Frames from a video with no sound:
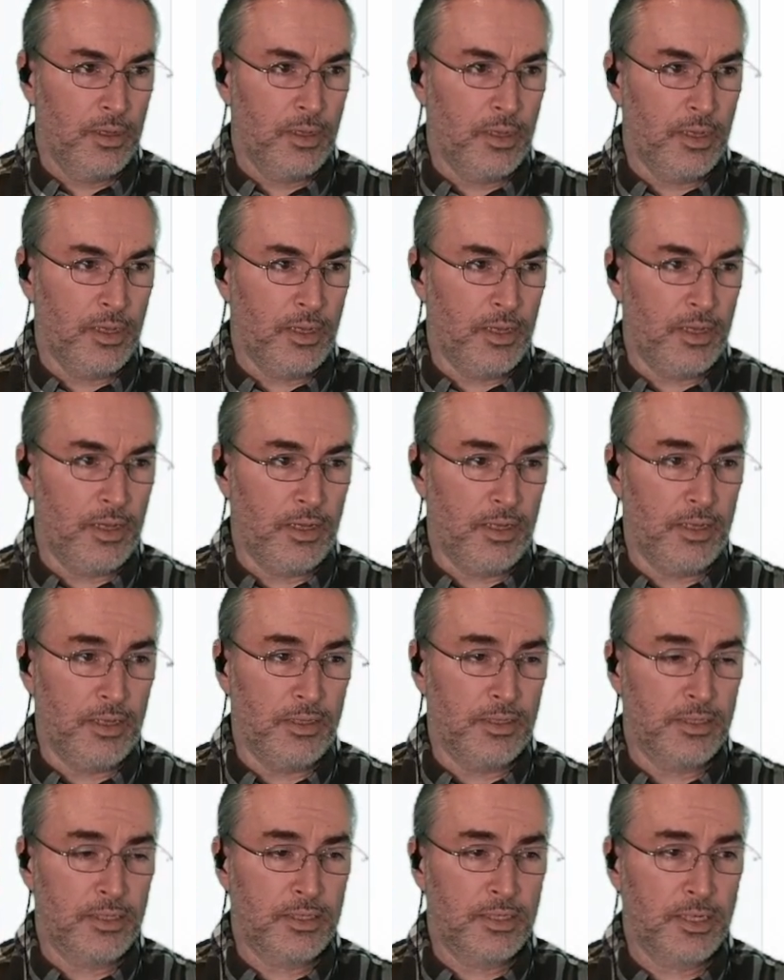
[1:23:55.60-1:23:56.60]
A
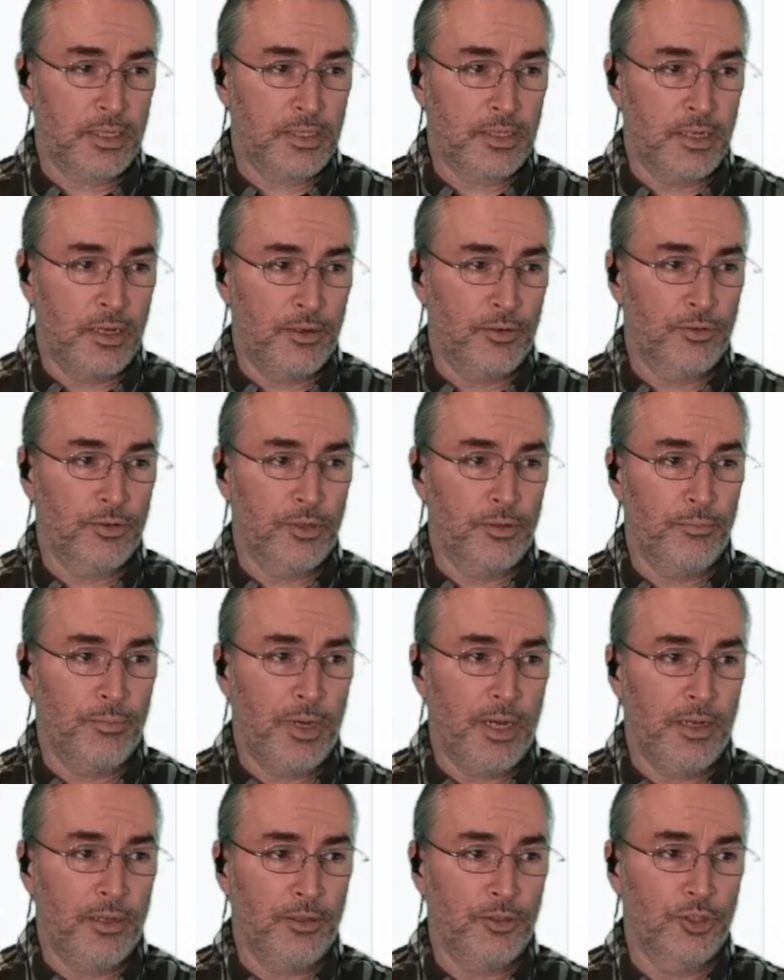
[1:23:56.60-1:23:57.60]

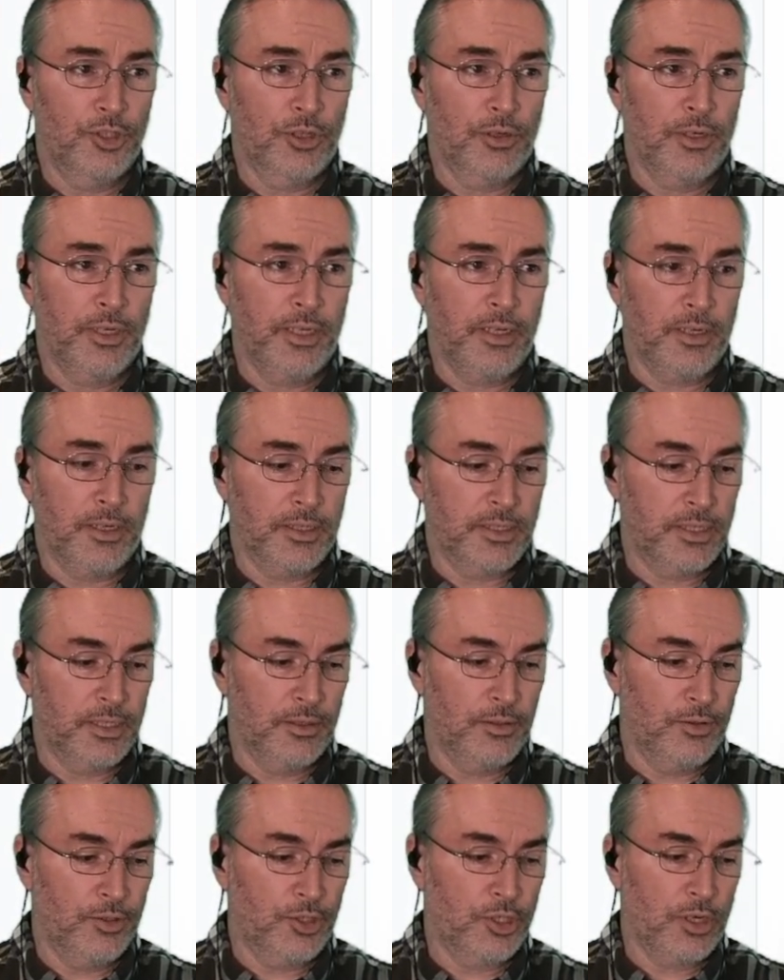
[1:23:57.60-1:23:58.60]
600-mile journey on a
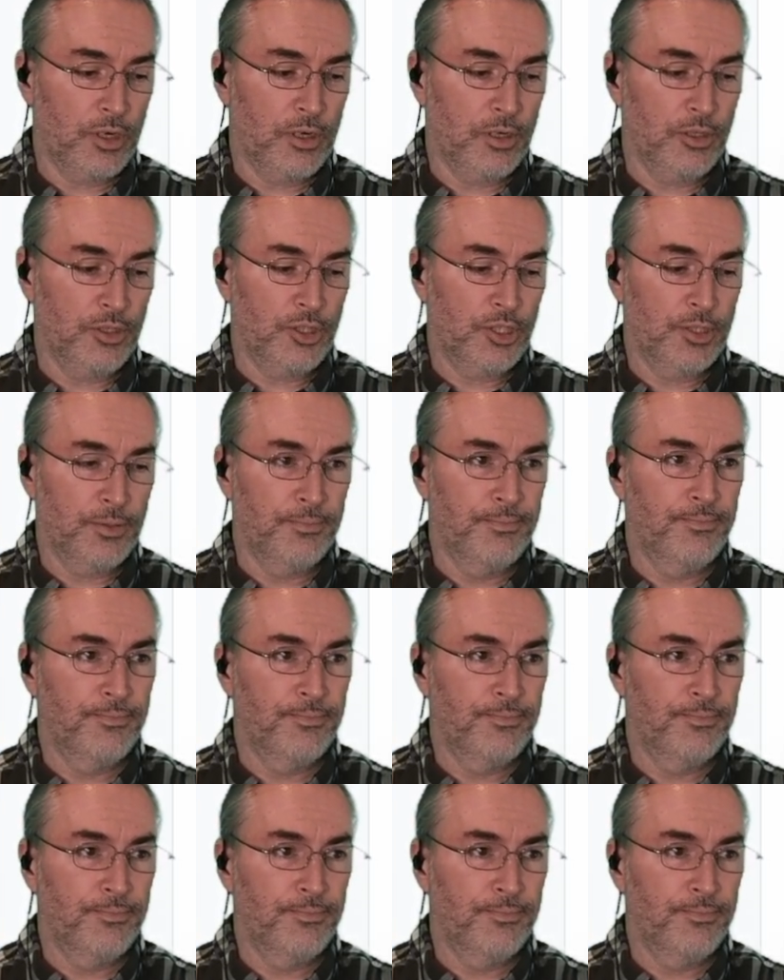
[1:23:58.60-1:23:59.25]
single charge.